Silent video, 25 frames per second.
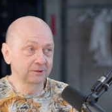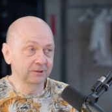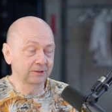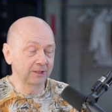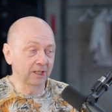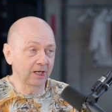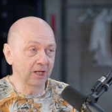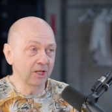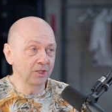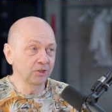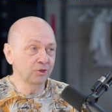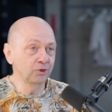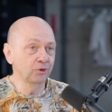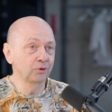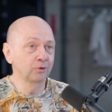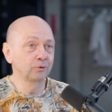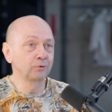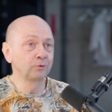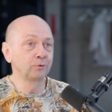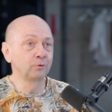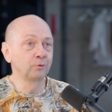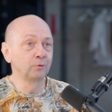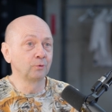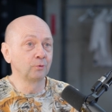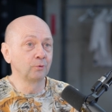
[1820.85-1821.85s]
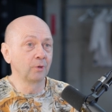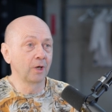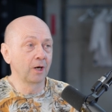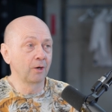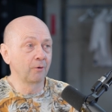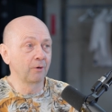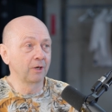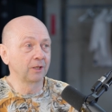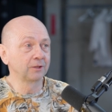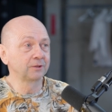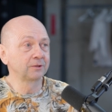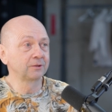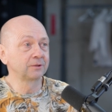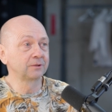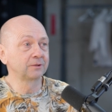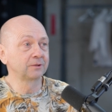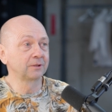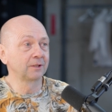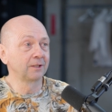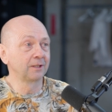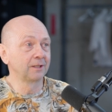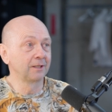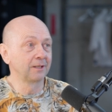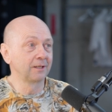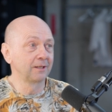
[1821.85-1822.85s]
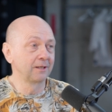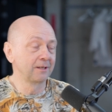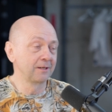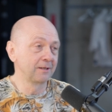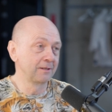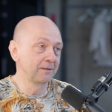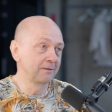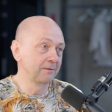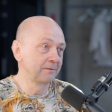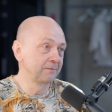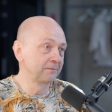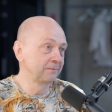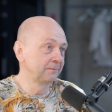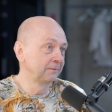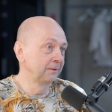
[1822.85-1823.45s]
strength to our uh,